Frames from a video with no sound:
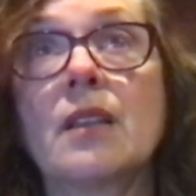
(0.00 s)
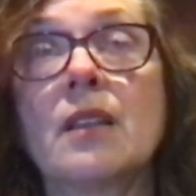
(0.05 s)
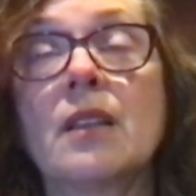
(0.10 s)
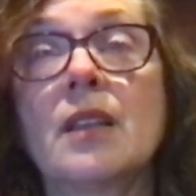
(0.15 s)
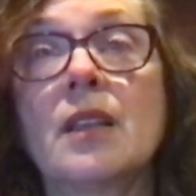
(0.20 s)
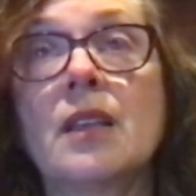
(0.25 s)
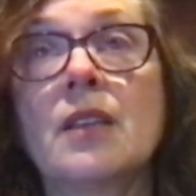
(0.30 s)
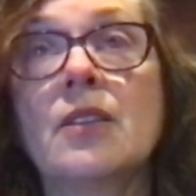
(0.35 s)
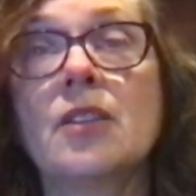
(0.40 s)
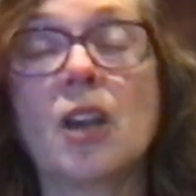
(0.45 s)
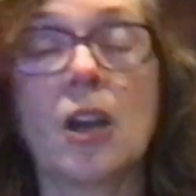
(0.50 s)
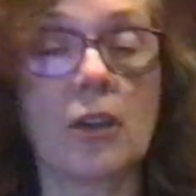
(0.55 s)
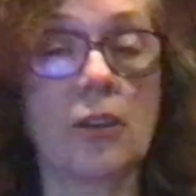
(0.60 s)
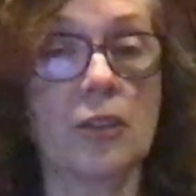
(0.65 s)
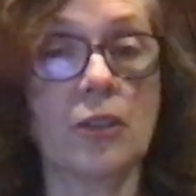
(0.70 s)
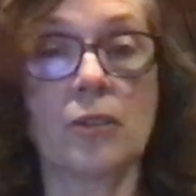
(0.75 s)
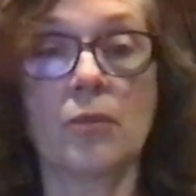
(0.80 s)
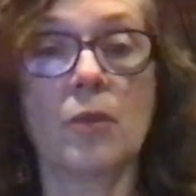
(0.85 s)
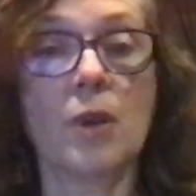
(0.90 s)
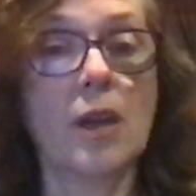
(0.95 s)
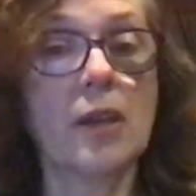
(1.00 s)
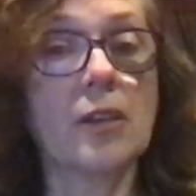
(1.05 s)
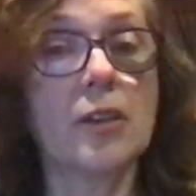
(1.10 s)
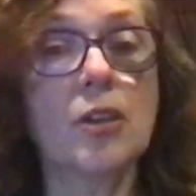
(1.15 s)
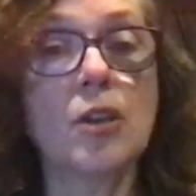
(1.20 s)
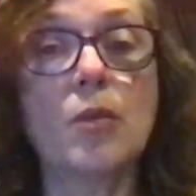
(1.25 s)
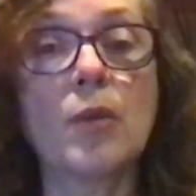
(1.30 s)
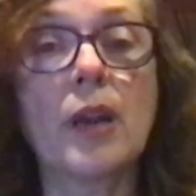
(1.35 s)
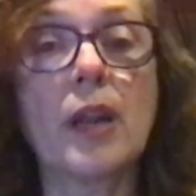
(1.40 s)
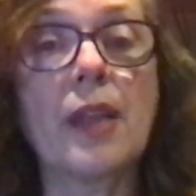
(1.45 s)
the doctor wanted to
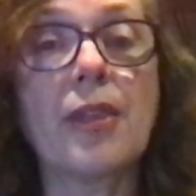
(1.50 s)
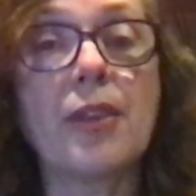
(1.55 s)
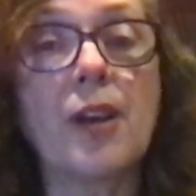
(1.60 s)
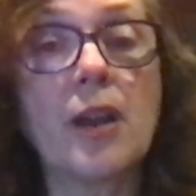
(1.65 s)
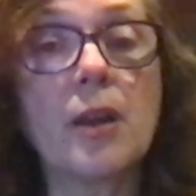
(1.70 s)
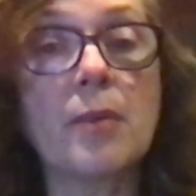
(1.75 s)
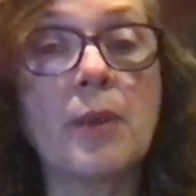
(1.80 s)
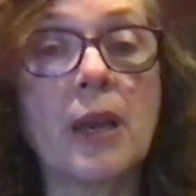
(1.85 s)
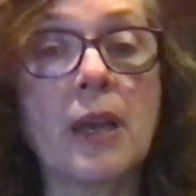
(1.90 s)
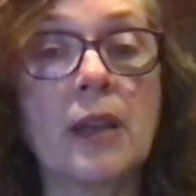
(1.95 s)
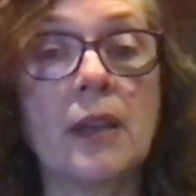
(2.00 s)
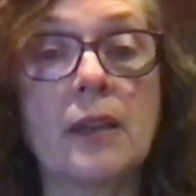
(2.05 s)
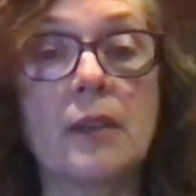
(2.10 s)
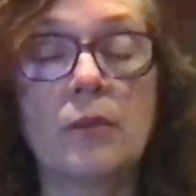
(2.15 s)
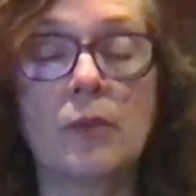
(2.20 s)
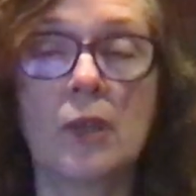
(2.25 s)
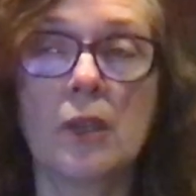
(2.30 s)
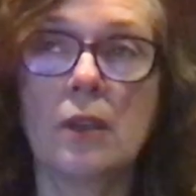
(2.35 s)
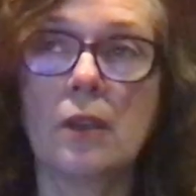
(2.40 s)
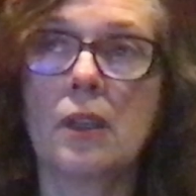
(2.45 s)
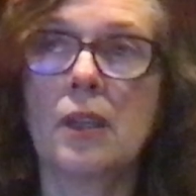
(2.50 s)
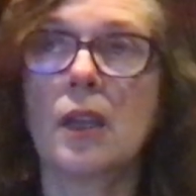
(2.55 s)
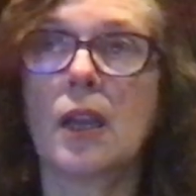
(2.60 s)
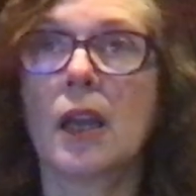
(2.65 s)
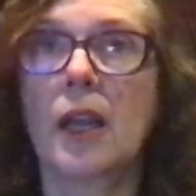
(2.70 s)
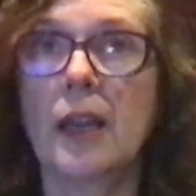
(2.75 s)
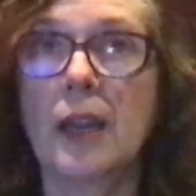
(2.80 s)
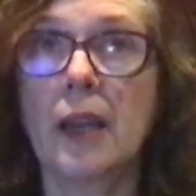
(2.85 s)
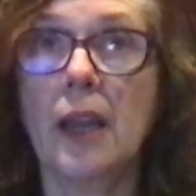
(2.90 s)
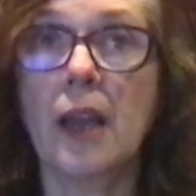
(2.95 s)
know what I thought about it. Well,
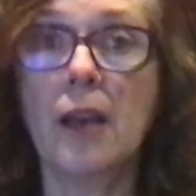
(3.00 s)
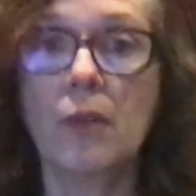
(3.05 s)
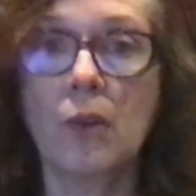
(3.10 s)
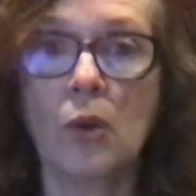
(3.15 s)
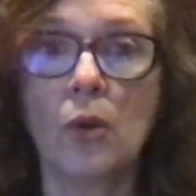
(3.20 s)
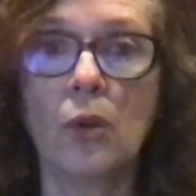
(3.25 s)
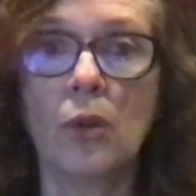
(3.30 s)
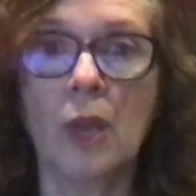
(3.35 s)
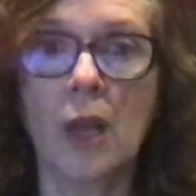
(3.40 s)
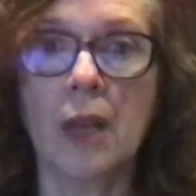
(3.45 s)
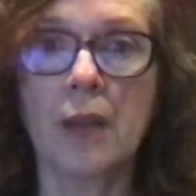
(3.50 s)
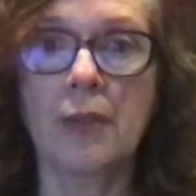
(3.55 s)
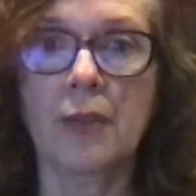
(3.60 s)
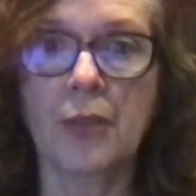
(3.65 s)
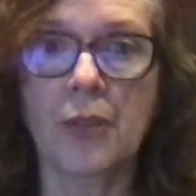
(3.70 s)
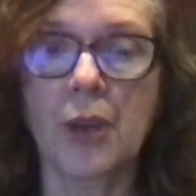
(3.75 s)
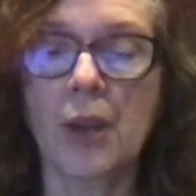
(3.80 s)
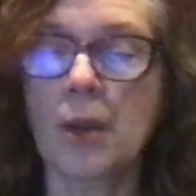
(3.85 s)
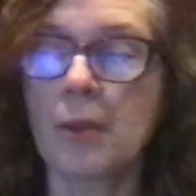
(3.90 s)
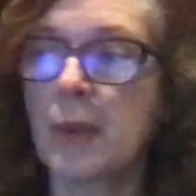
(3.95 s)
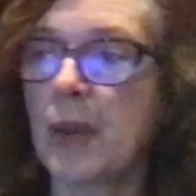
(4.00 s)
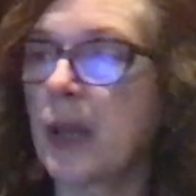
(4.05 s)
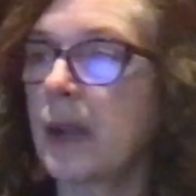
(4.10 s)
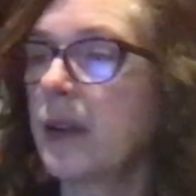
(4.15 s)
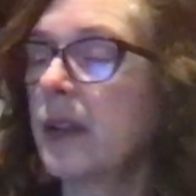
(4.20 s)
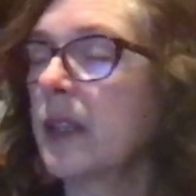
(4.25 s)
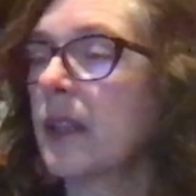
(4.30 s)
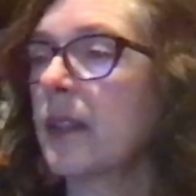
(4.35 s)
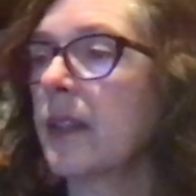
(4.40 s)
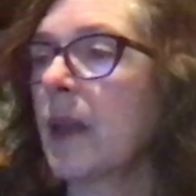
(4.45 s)
I didn't have a whole lot of thought about
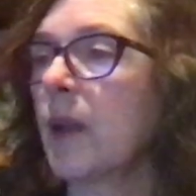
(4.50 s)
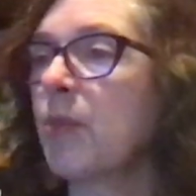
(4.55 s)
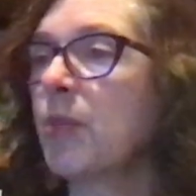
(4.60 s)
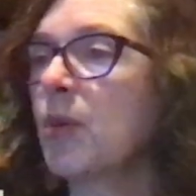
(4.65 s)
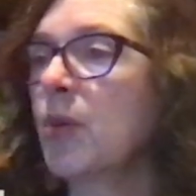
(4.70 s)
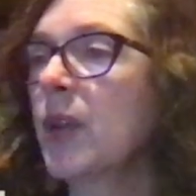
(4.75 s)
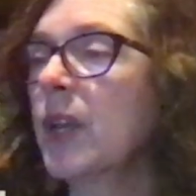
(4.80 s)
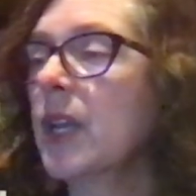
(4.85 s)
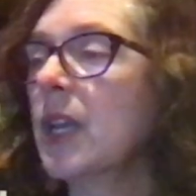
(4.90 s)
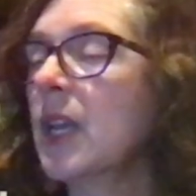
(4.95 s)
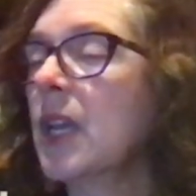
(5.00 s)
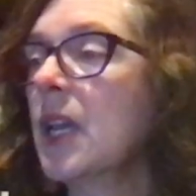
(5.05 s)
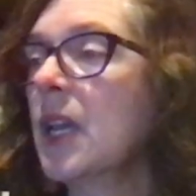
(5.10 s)
it at that point.